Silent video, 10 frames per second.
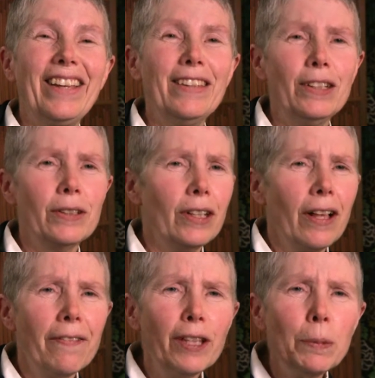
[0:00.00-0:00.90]
And then
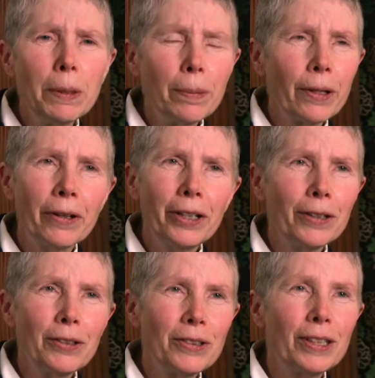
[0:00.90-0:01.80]
these people are
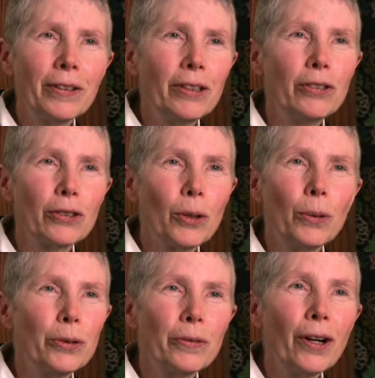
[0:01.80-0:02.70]
here to steal the
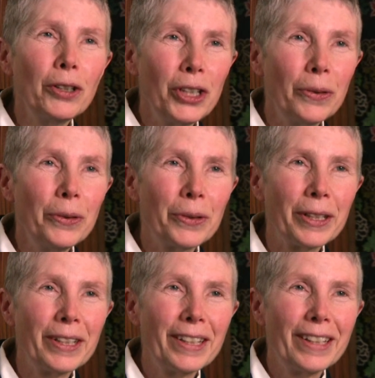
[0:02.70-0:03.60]
souls of our
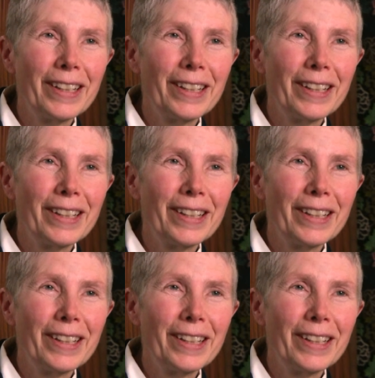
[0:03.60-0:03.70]
children.